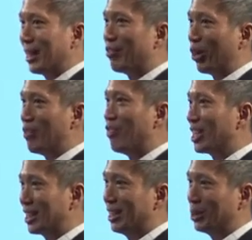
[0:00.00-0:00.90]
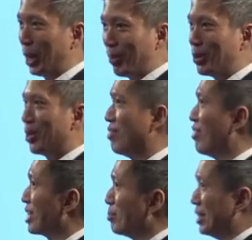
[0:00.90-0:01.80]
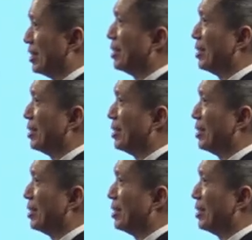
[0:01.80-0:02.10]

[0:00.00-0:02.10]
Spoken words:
and for investor to help you in your investment.